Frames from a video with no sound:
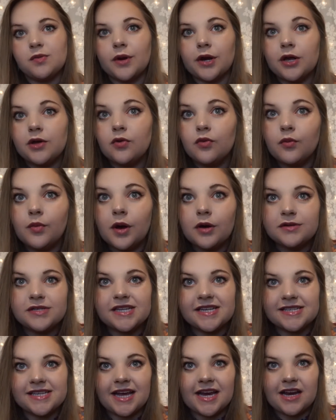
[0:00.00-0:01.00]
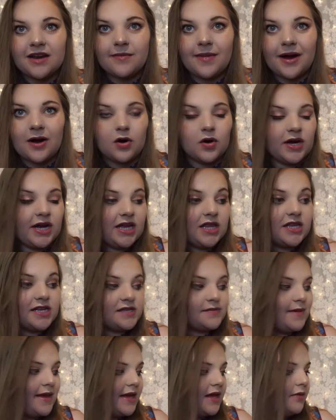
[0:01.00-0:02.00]
What are you most excited about in
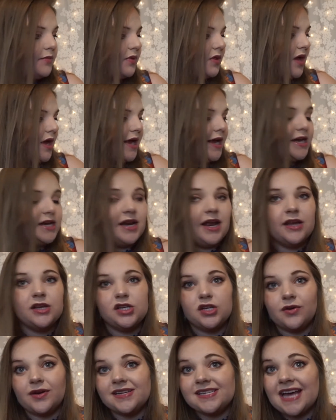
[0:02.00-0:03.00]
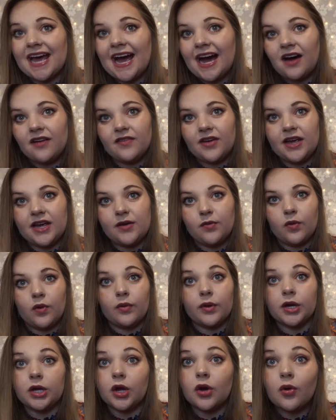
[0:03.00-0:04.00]
this makeup line? Do you guys have it? What
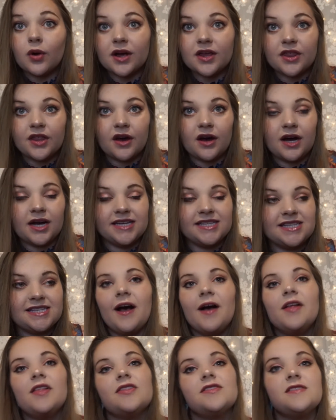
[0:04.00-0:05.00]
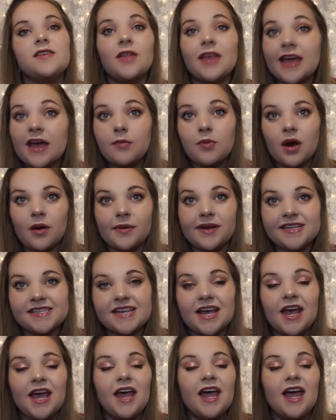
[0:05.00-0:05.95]
were your thoughts? So like I promised,